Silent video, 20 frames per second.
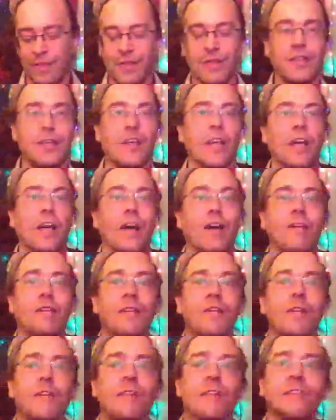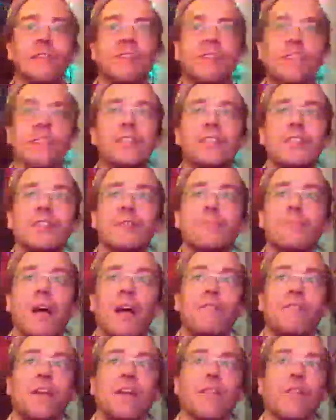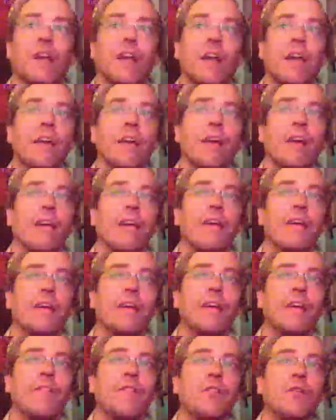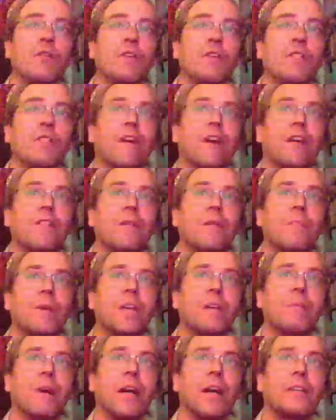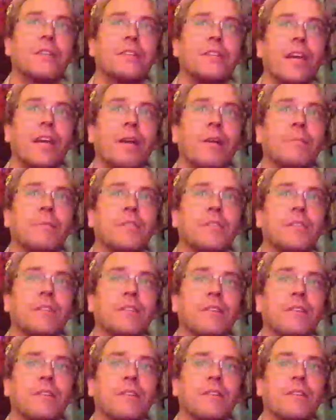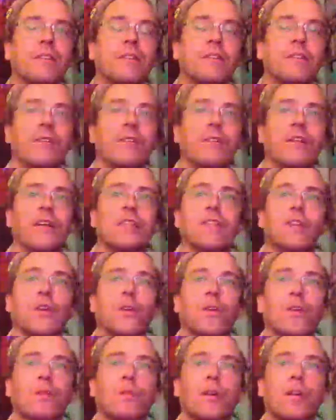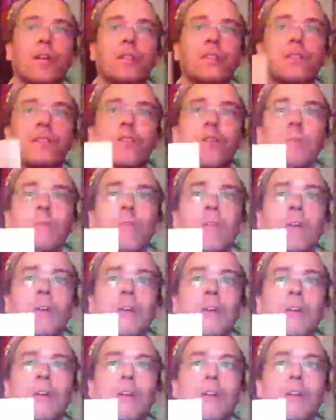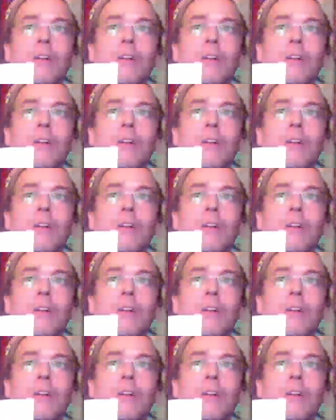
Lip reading: You know? See, this is my favorite. If you can find the big box tapes, like the old ones from the...